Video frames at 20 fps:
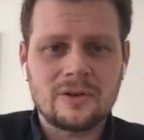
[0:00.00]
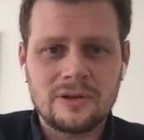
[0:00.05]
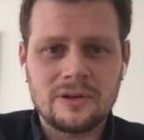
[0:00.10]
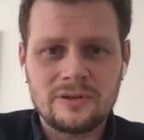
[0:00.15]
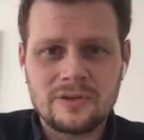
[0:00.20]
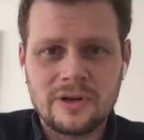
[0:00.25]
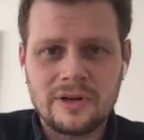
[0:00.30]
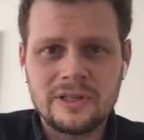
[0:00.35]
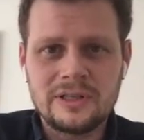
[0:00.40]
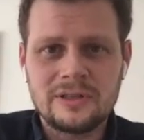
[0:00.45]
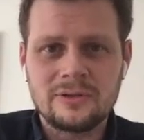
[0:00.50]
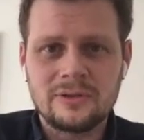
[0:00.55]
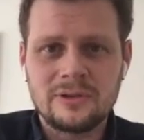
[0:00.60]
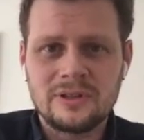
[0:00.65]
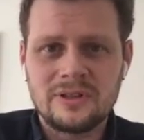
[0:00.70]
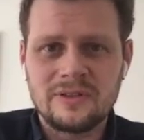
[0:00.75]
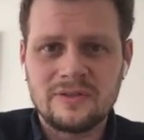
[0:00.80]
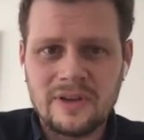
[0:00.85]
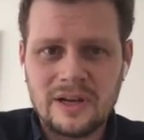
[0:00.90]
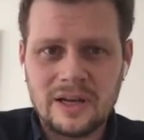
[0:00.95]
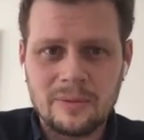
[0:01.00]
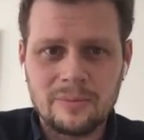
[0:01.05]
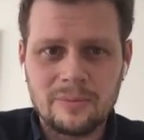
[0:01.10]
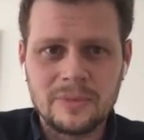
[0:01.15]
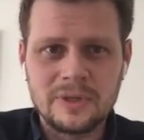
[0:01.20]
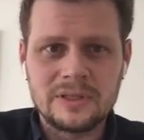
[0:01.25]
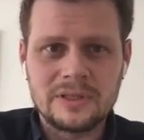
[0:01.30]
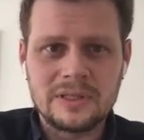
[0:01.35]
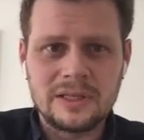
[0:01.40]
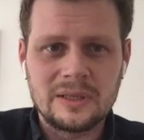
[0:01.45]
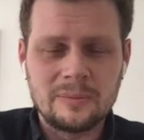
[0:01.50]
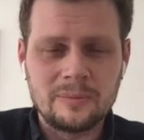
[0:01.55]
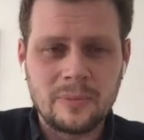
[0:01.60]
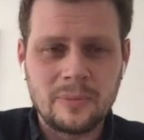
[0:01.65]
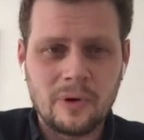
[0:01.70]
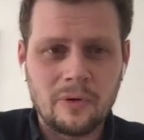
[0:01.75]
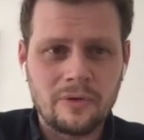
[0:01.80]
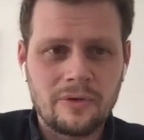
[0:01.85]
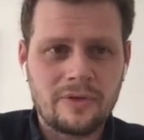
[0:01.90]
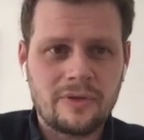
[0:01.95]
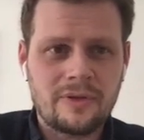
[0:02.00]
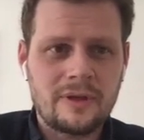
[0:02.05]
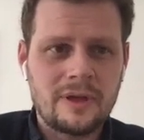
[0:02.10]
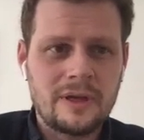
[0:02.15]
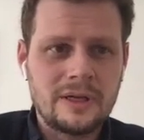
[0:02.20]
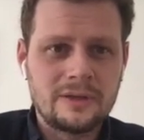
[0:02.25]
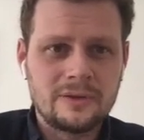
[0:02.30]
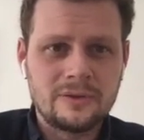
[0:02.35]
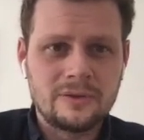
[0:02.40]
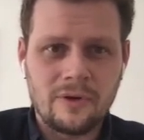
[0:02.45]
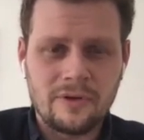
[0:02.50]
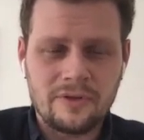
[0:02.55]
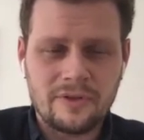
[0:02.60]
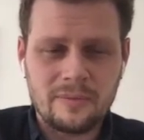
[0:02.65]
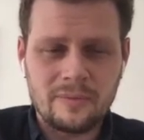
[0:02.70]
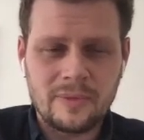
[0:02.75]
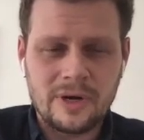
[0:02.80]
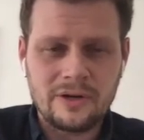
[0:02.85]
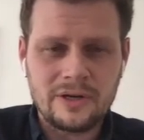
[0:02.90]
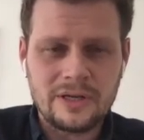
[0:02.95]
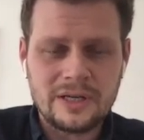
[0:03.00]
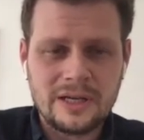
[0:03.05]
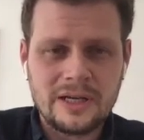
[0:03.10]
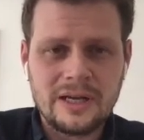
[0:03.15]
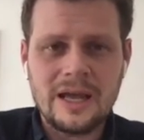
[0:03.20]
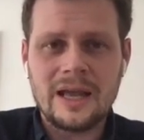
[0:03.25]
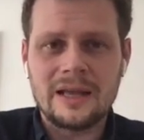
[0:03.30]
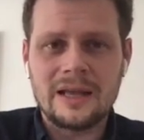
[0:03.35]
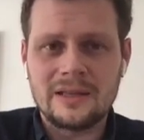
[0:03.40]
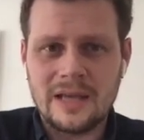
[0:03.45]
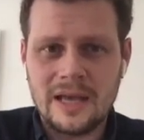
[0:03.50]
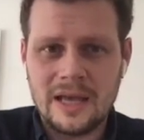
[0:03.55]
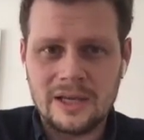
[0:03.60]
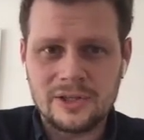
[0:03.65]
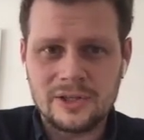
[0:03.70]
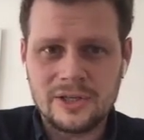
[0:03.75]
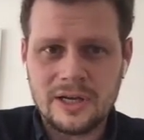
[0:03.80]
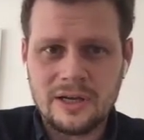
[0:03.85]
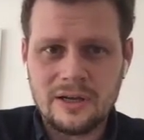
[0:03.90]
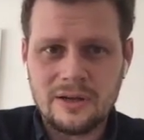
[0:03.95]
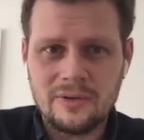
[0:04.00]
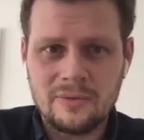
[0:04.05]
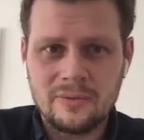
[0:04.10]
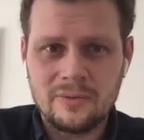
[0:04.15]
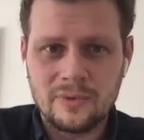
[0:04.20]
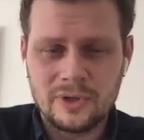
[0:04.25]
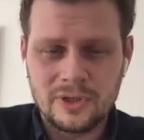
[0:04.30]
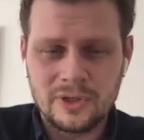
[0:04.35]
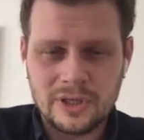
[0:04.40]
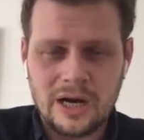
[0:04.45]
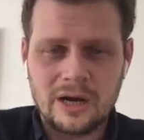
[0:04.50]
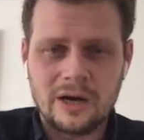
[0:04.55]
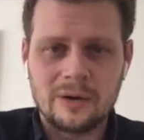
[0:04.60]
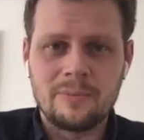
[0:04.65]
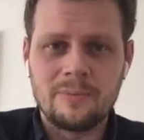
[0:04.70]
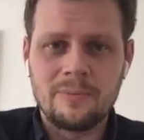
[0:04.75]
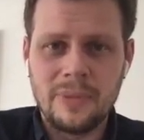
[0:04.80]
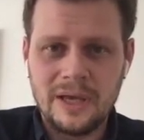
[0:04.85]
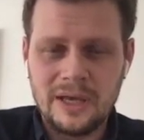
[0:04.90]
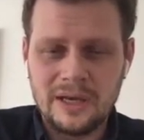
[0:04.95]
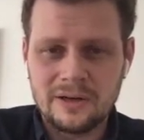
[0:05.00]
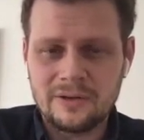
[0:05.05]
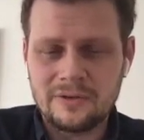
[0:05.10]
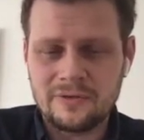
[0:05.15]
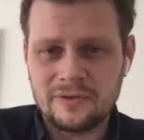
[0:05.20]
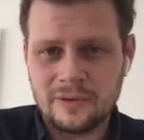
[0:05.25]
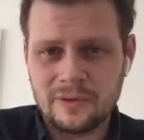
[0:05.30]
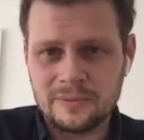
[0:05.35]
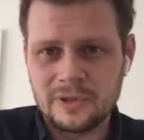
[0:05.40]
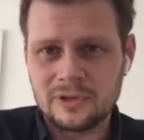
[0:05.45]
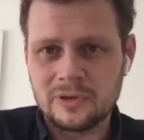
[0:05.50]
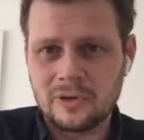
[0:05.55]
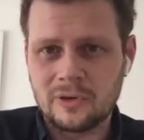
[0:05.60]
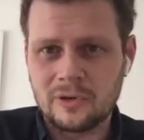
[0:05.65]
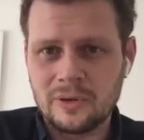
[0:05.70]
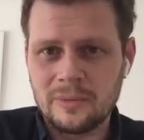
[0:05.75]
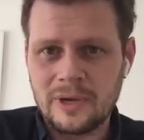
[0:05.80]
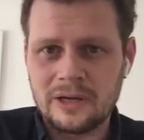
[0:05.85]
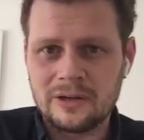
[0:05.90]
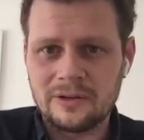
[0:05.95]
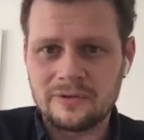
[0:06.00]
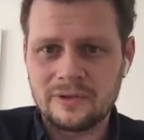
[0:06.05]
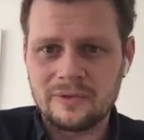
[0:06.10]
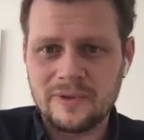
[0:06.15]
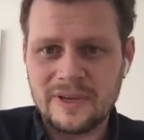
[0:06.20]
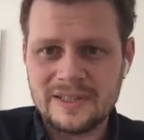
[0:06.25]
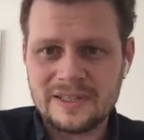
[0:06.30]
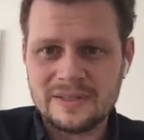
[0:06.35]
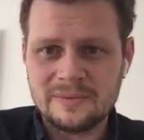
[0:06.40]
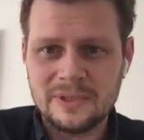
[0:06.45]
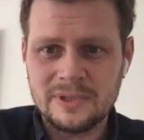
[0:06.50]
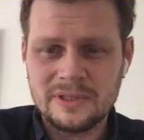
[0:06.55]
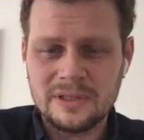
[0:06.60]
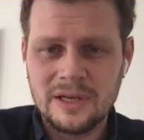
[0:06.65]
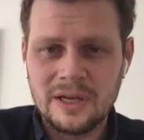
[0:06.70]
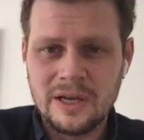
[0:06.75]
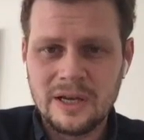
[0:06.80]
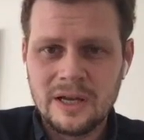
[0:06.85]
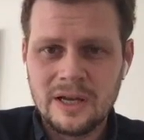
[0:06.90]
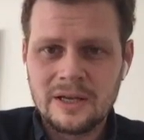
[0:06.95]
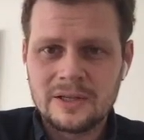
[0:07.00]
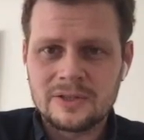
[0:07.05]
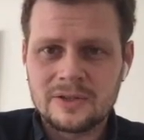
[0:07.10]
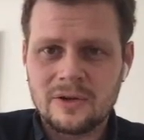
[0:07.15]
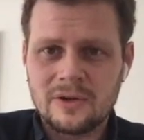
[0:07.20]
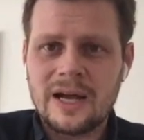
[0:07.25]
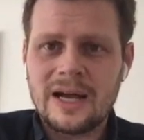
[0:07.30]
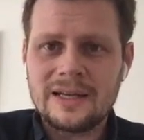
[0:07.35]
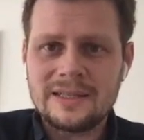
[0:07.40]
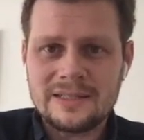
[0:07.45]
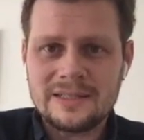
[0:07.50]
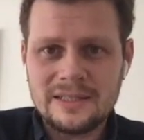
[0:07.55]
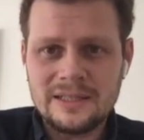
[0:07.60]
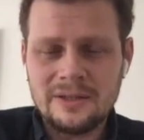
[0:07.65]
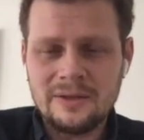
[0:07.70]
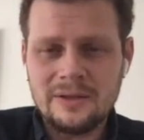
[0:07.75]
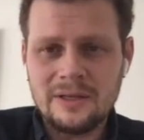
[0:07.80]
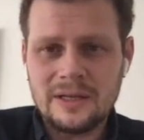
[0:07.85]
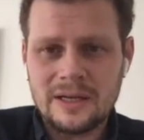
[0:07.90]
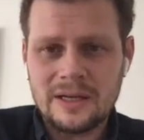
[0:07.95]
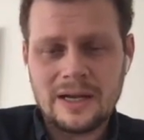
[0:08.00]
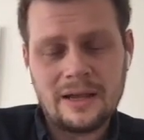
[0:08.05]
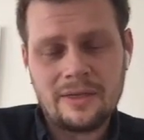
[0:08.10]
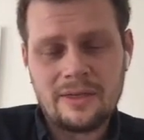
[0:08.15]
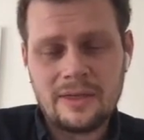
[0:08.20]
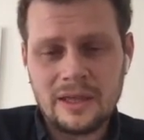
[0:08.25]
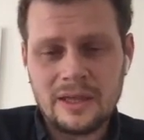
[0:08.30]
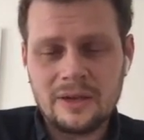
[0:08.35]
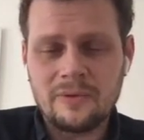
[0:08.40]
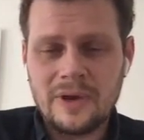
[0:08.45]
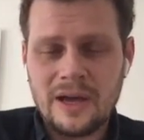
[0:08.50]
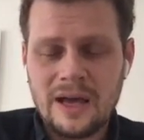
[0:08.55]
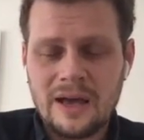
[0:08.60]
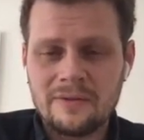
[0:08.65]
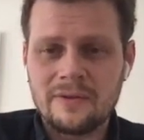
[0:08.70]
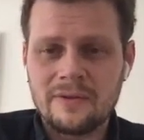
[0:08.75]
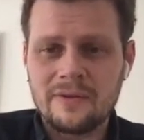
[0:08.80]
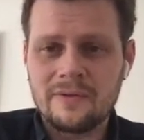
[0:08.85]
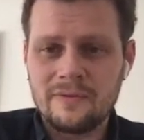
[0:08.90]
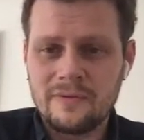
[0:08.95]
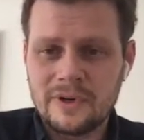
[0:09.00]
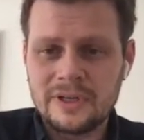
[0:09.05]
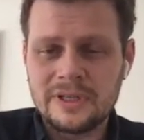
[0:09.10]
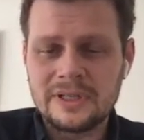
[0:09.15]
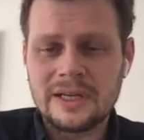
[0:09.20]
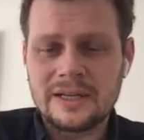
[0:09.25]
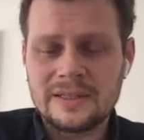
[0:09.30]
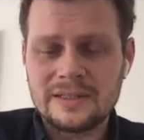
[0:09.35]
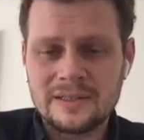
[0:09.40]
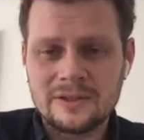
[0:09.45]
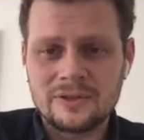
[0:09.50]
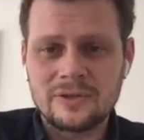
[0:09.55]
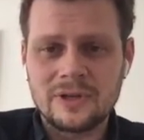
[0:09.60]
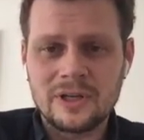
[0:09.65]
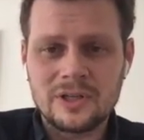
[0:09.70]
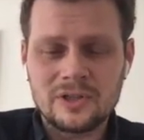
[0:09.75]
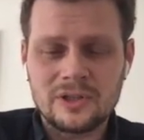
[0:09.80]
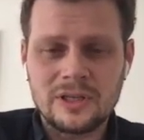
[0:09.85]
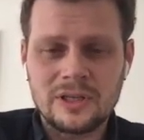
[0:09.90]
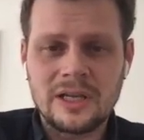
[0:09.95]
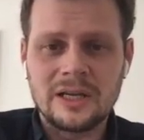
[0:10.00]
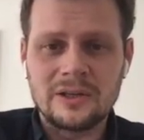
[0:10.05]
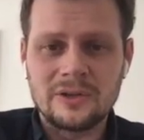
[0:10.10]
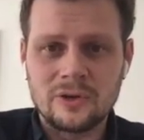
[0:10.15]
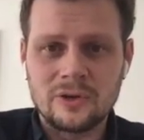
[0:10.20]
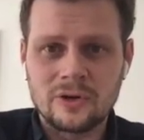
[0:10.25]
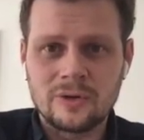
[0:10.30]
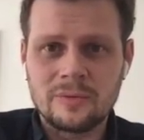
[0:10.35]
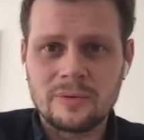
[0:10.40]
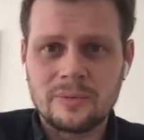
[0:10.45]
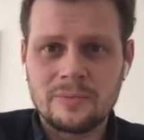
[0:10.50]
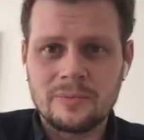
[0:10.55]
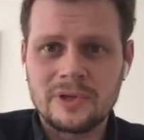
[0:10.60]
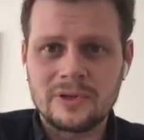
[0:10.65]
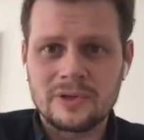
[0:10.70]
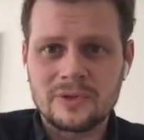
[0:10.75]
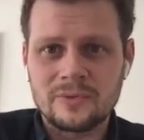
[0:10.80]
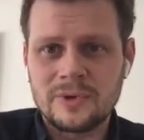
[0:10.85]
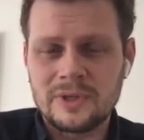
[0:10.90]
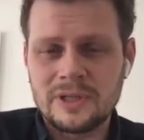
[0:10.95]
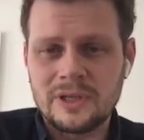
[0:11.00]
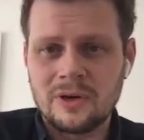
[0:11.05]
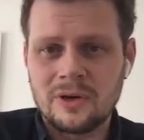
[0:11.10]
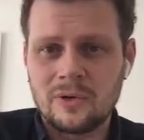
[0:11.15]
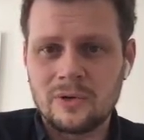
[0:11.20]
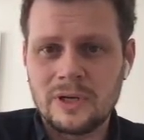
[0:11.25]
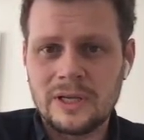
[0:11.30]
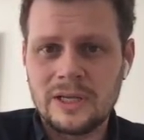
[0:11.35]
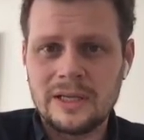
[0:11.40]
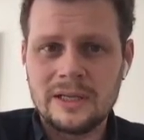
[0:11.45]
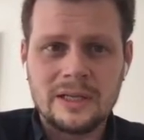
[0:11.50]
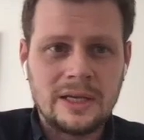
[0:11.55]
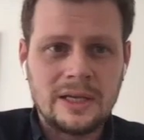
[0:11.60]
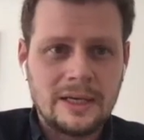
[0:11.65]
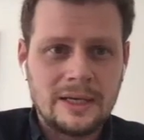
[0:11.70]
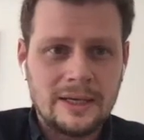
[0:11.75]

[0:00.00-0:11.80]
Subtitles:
contrary to the development in both North America and Asia, which are bigger from the total amount of investment. So I think we have a very nice situation here in Europe, because we're the only